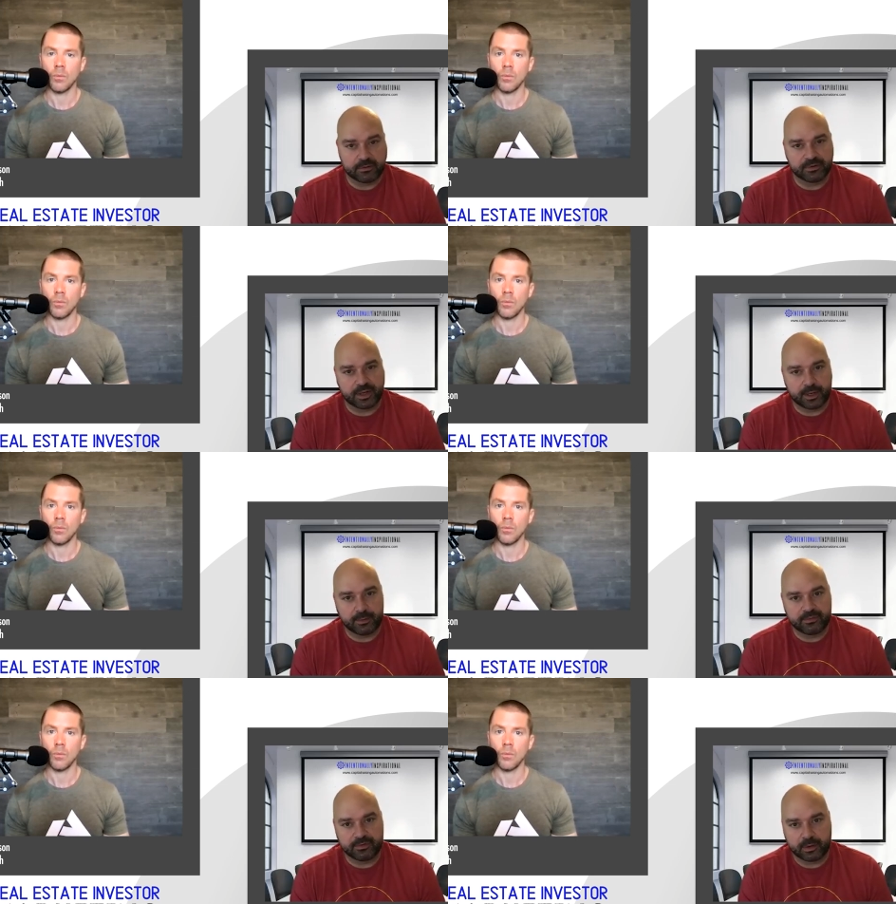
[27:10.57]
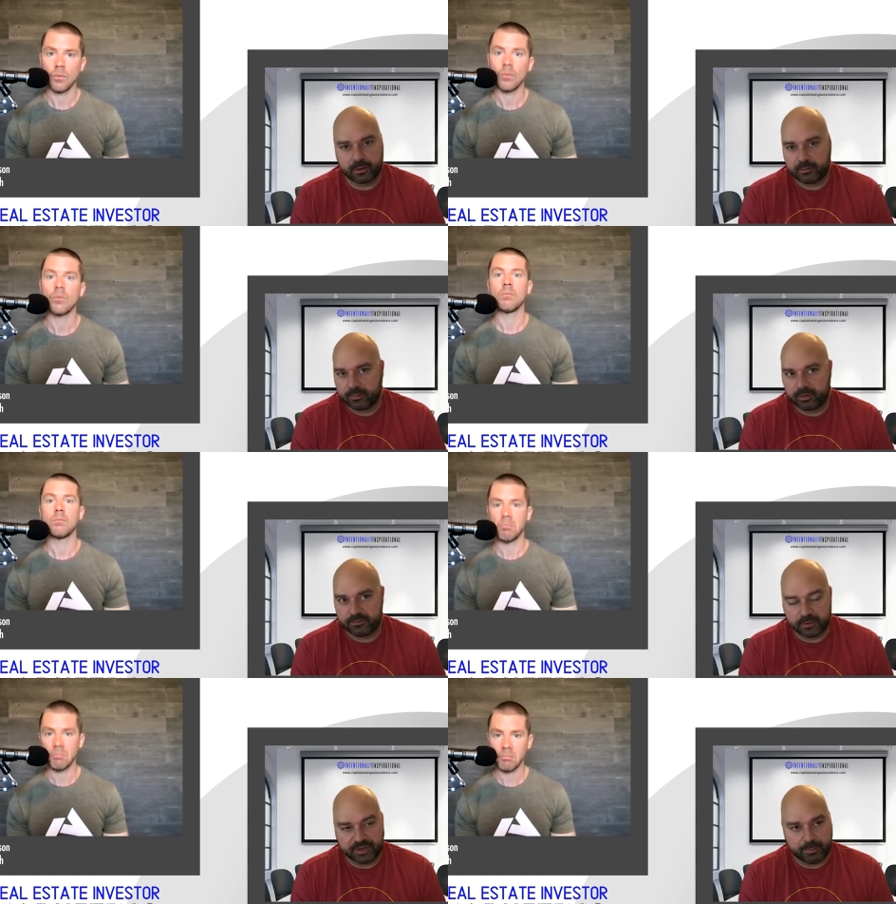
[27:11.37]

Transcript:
Speaker 1: full time. So I've been full